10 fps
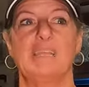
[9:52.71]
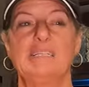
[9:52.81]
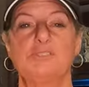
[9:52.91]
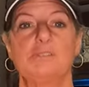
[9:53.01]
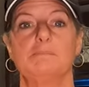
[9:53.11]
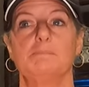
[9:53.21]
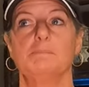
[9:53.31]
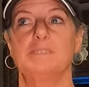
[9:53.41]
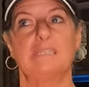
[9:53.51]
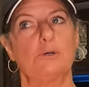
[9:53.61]
into
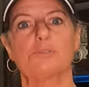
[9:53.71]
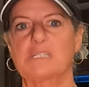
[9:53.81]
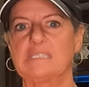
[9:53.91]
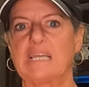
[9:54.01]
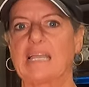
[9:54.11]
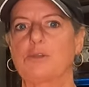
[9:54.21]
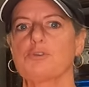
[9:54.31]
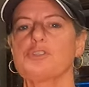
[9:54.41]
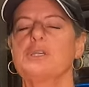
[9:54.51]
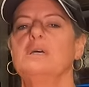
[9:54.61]
sealed
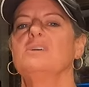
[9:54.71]
containers